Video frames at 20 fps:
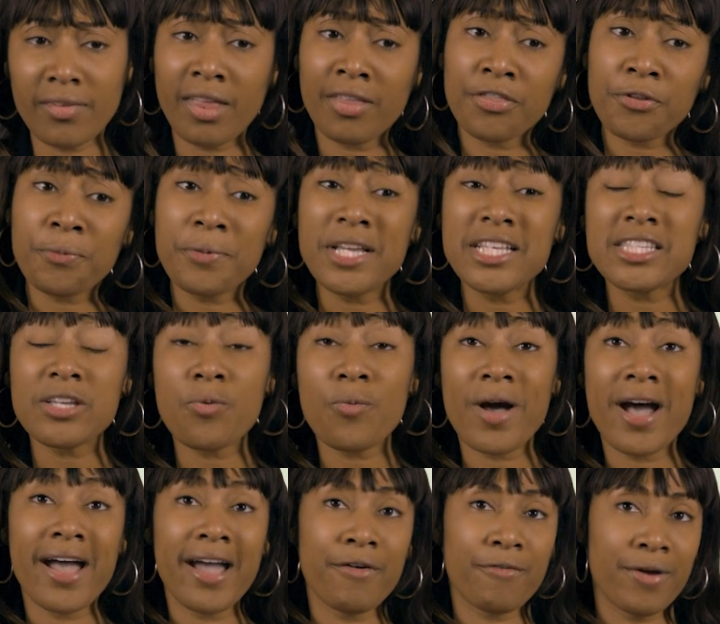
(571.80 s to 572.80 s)
The reason
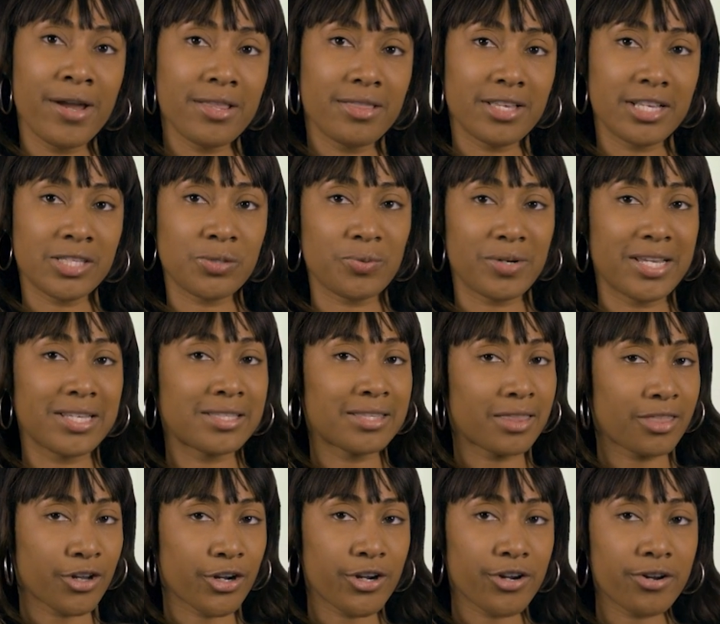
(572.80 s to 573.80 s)
why I rank this one as
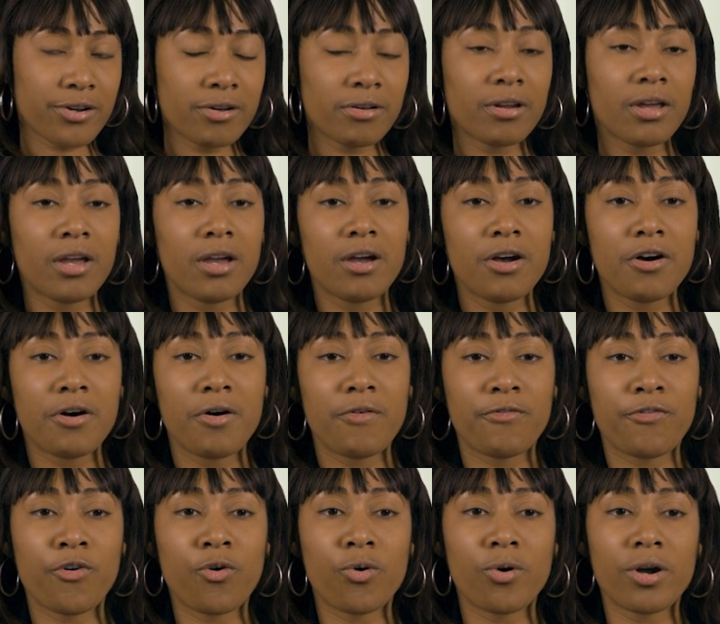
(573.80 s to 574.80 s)
third
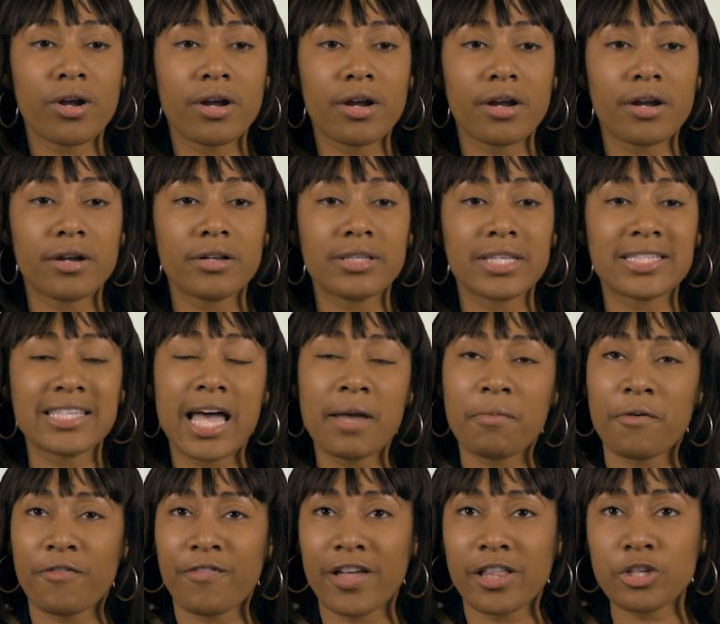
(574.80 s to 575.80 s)
for the type
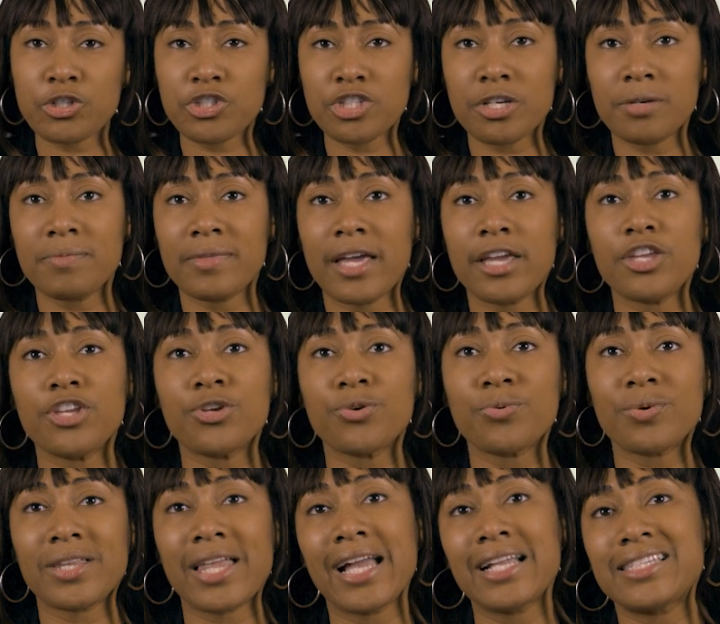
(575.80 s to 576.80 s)
of fellowship that you
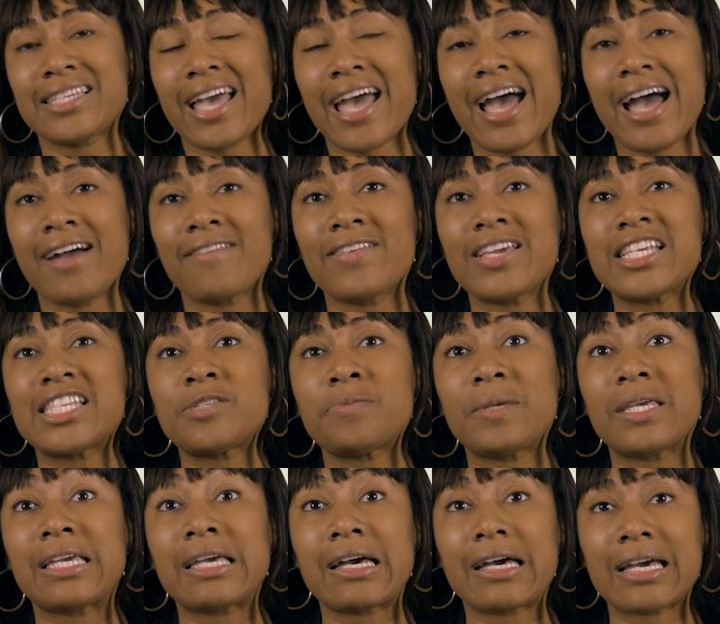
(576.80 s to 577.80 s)
would like to have is
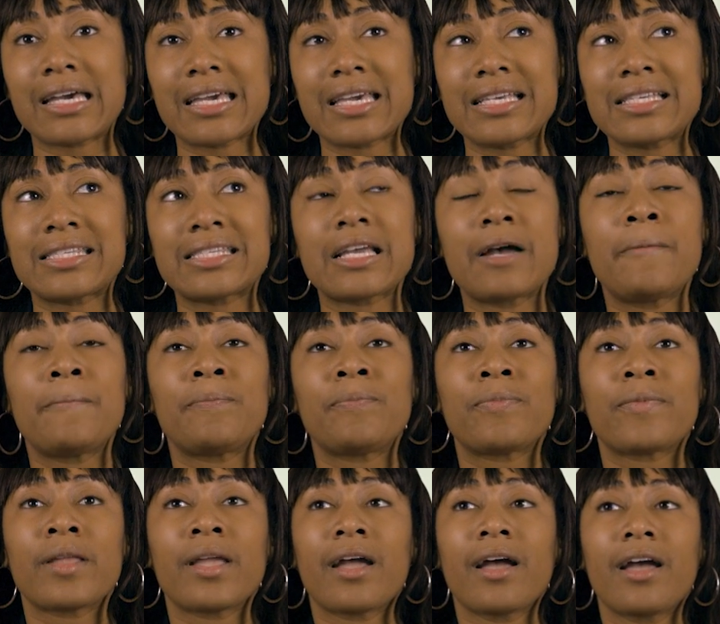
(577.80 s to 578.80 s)
because
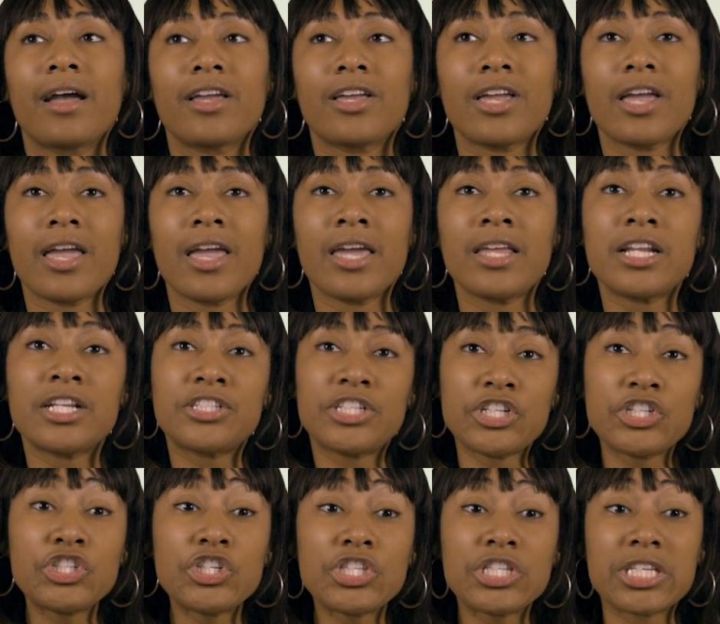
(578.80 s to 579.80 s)
in
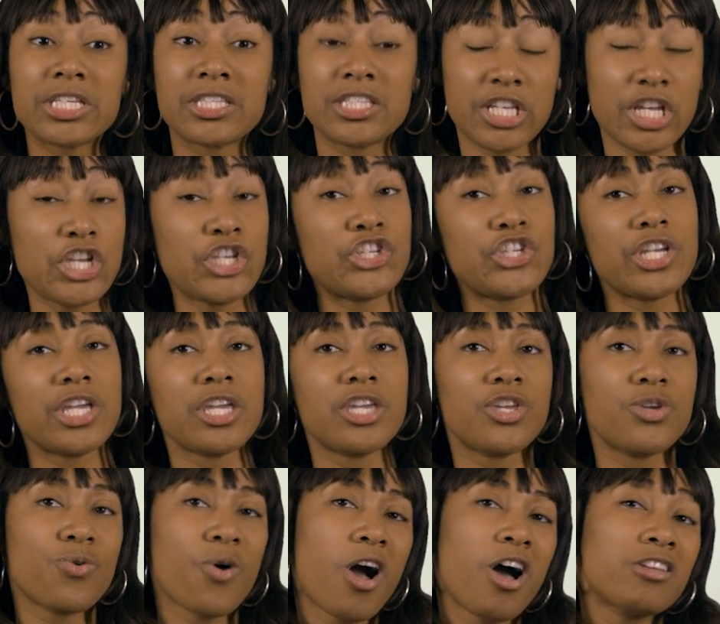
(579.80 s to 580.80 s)
addition to teaching,
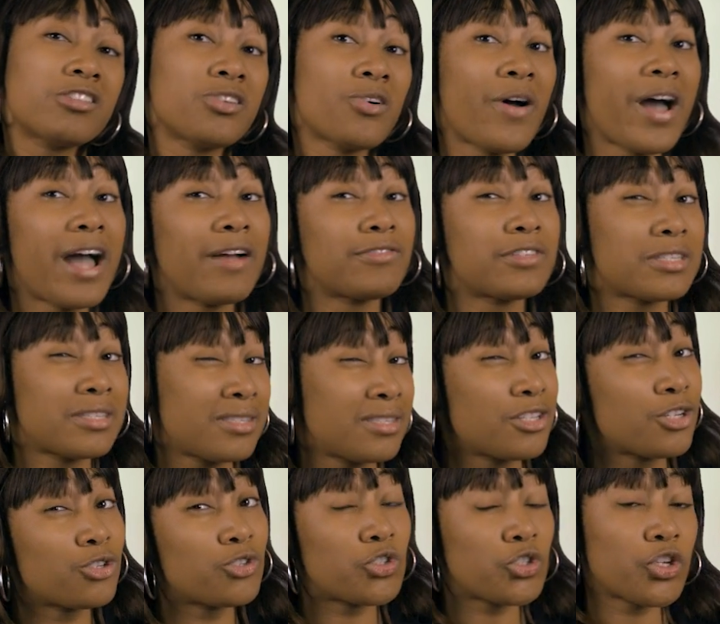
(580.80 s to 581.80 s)
you also have to
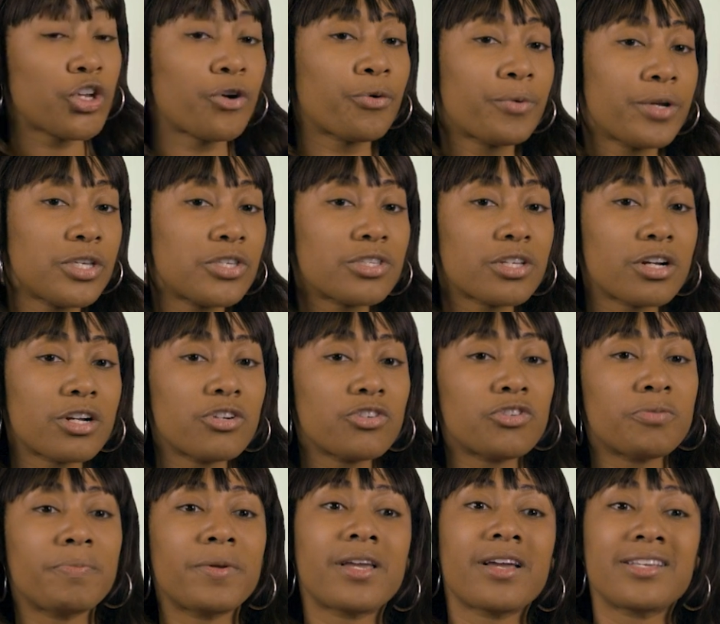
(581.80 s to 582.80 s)
still do your
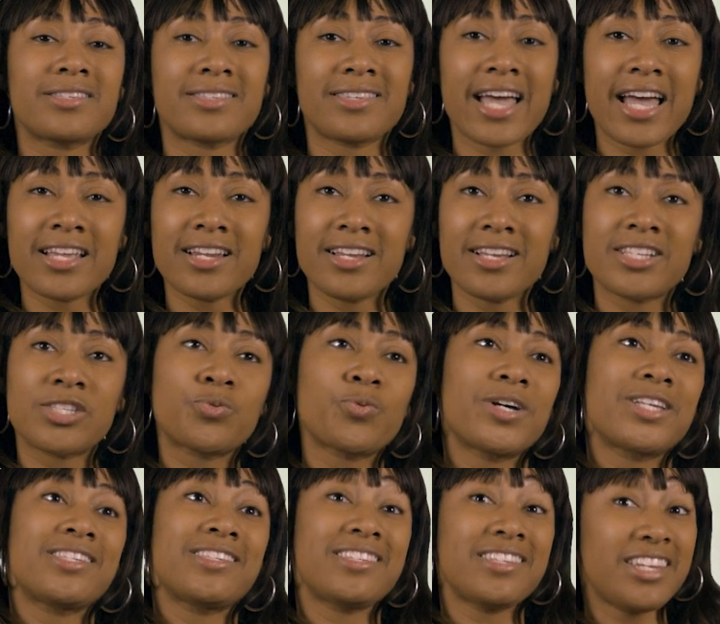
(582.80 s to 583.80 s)
research because that is
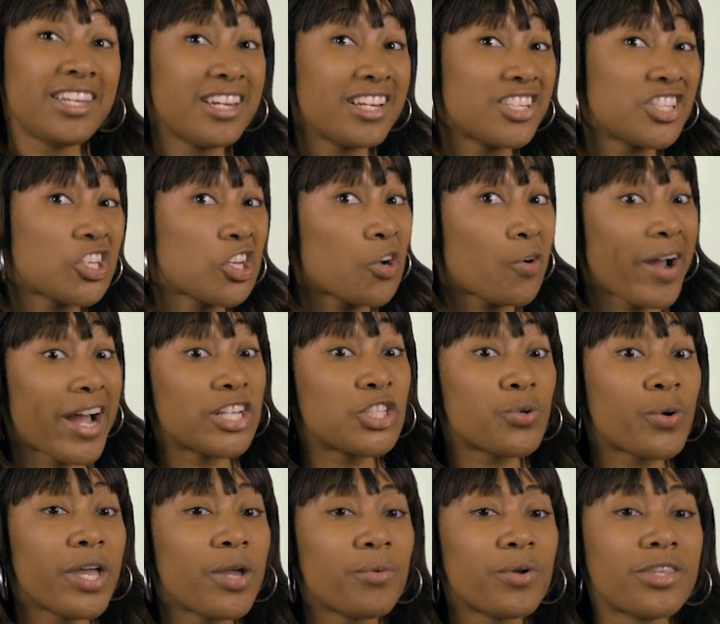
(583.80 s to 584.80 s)
what's needed to
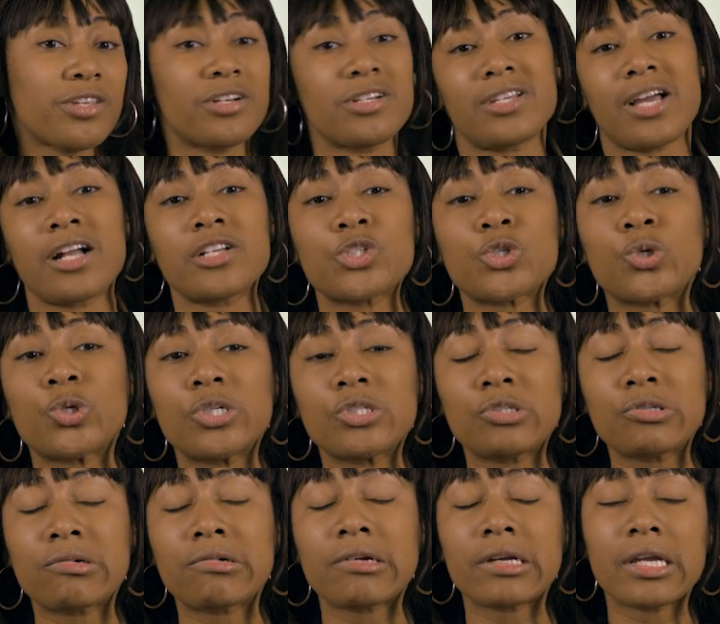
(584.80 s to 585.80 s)
graduate with your doctoral
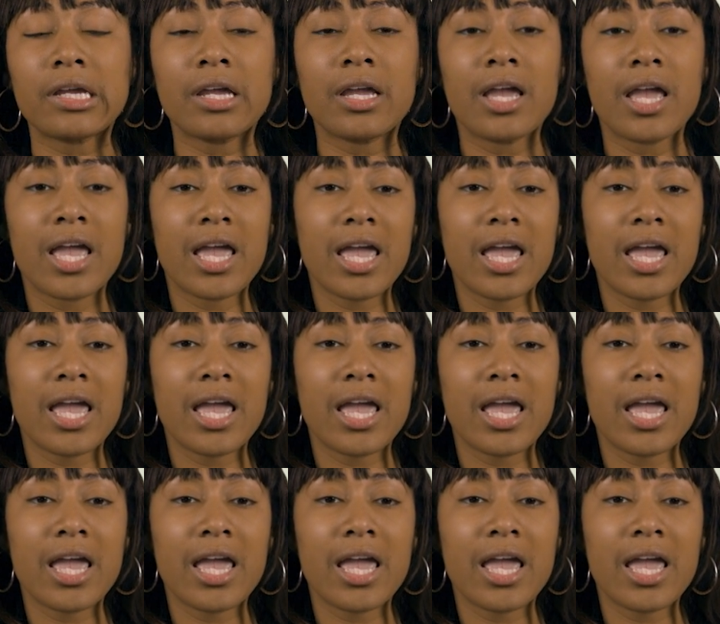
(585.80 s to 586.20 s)
degree.